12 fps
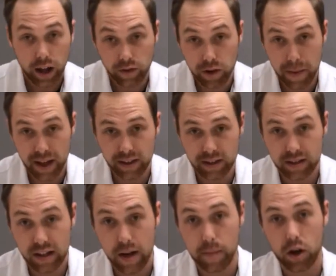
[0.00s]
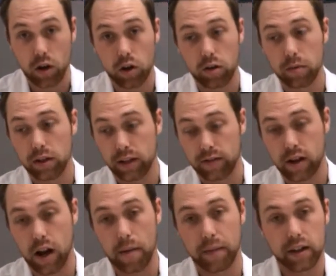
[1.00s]
If you make this slime at home, leave a
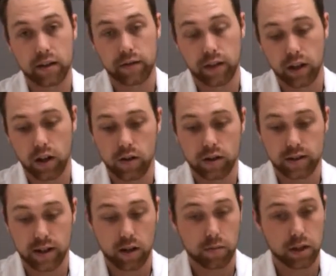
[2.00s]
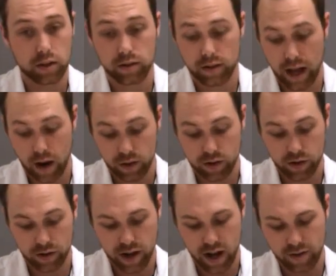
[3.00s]
comment in the video and tell me how it
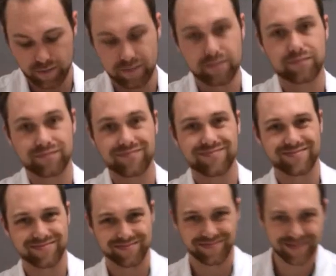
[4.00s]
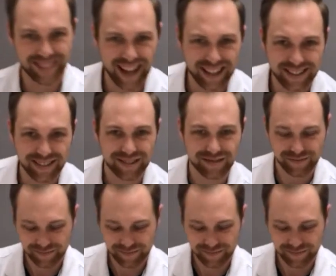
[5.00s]
turned out. Thanks.